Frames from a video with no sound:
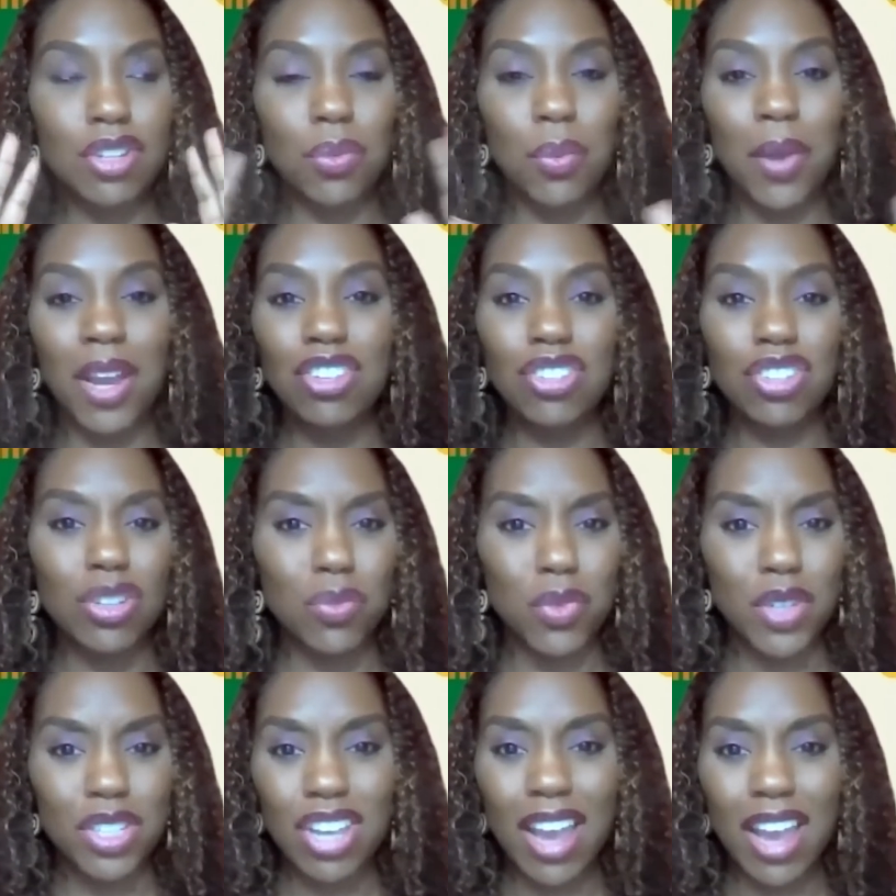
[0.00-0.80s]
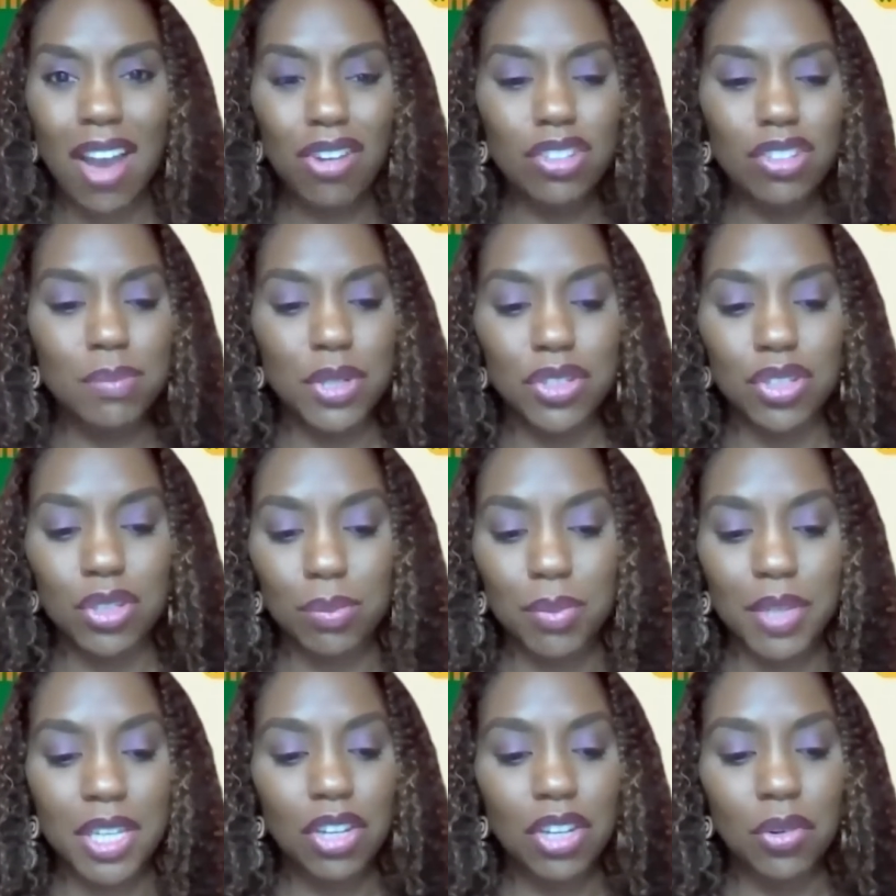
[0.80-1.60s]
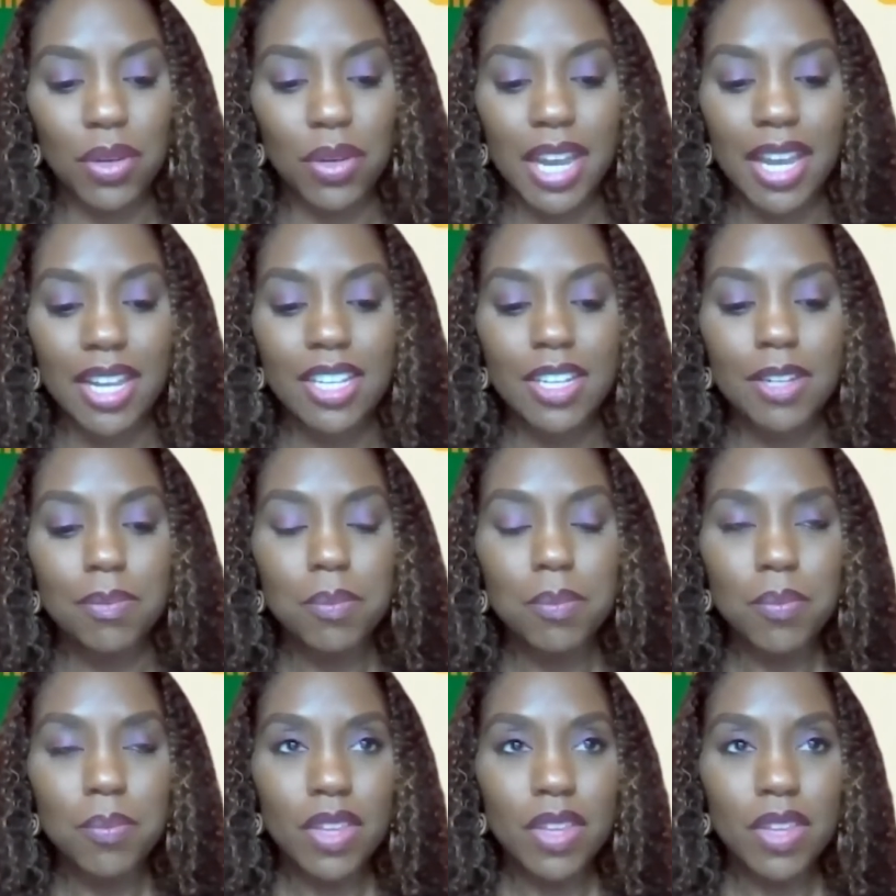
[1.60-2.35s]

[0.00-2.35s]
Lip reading: direction in which House bills are being created.